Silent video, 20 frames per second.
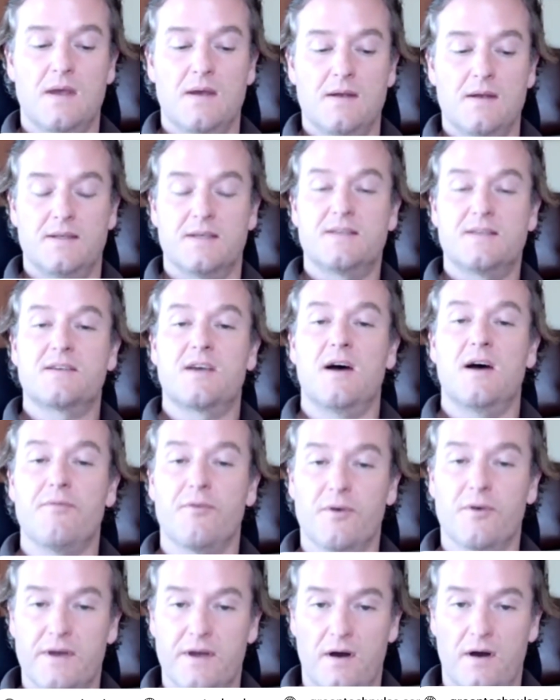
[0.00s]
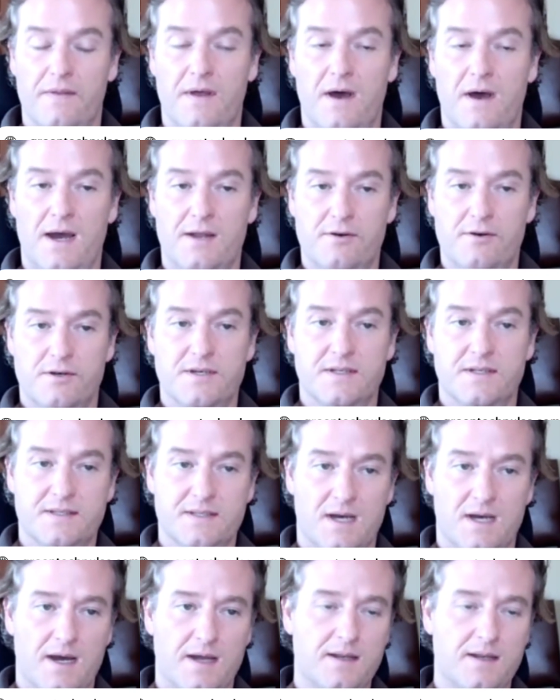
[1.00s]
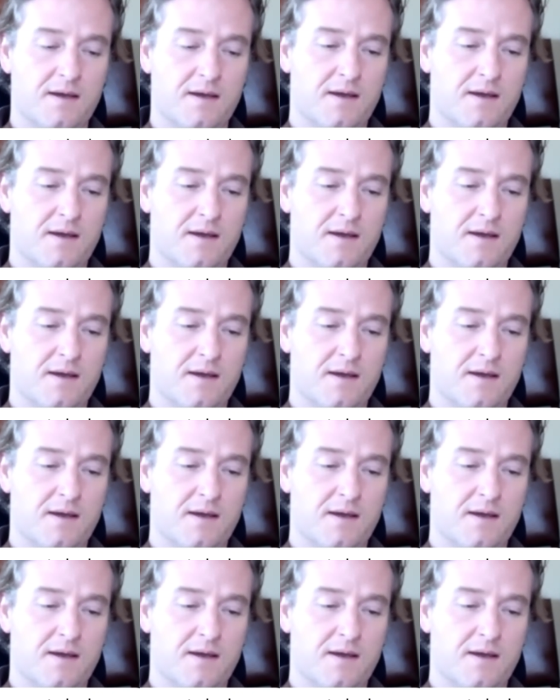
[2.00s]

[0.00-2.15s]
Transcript: discovery on the hydrogen side.